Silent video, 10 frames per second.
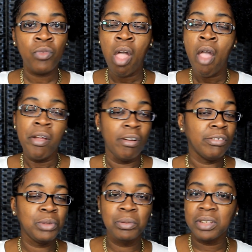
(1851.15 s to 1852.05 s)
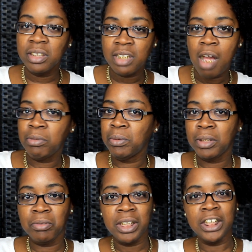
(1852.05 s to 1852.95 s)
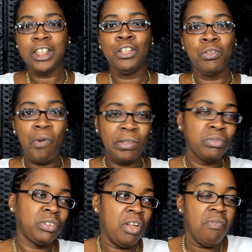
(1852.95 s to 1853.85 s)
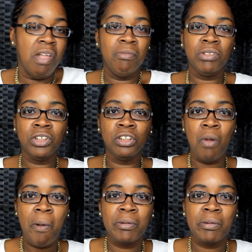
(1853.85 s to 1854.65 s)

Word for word: As long as we was inside, we wasn't rained on. It was, that was good.